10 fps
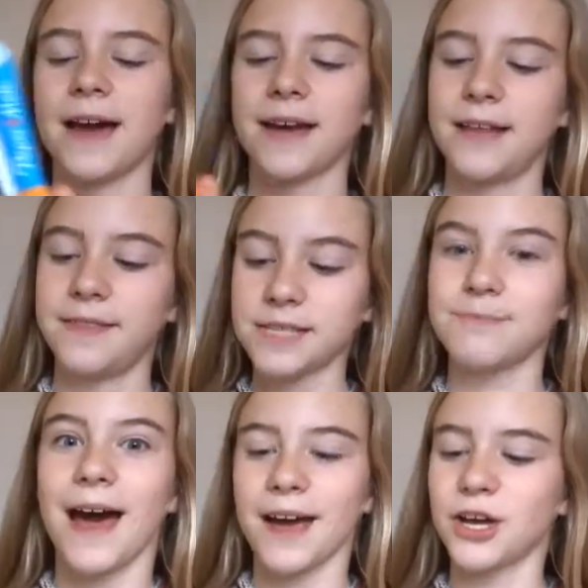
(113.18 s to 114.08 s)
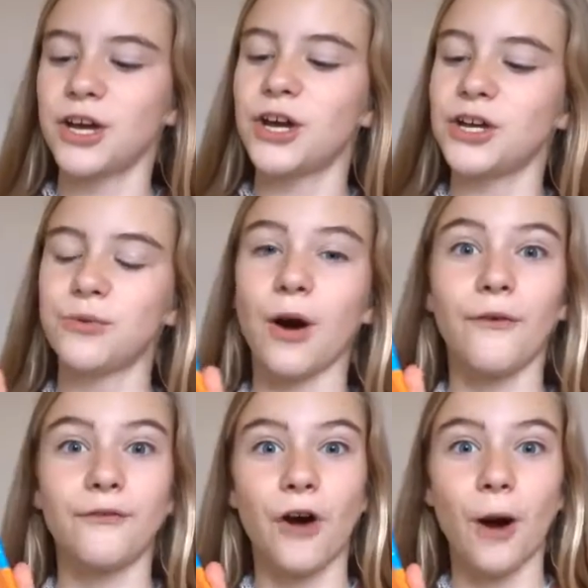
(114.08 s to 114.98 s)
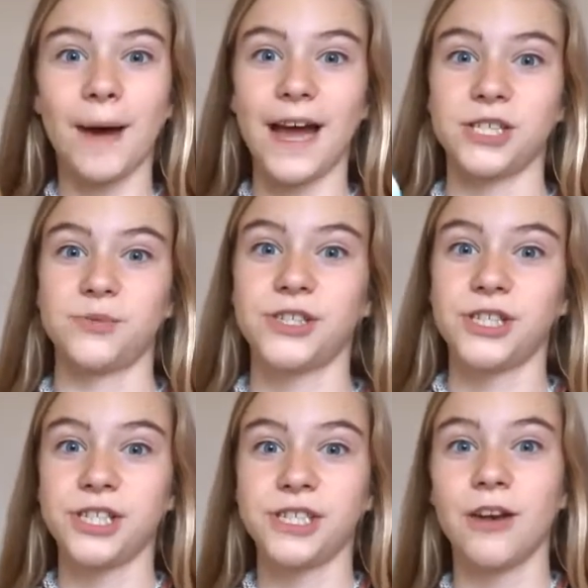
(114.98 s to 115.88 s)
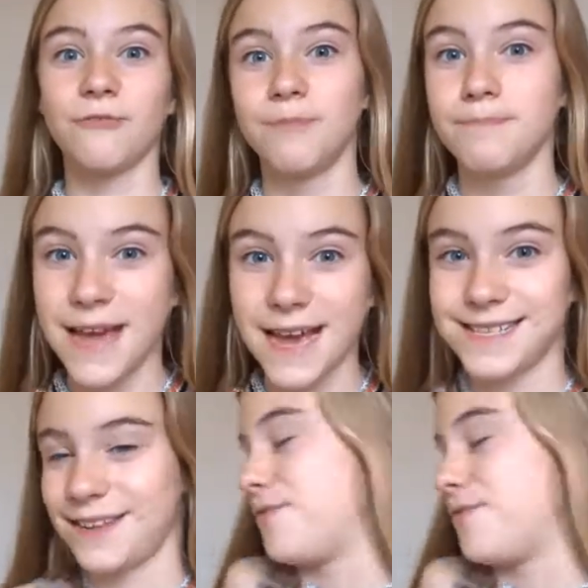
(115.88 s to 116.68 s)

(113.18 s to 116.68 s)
in this pack, you've got four pens, which is amazing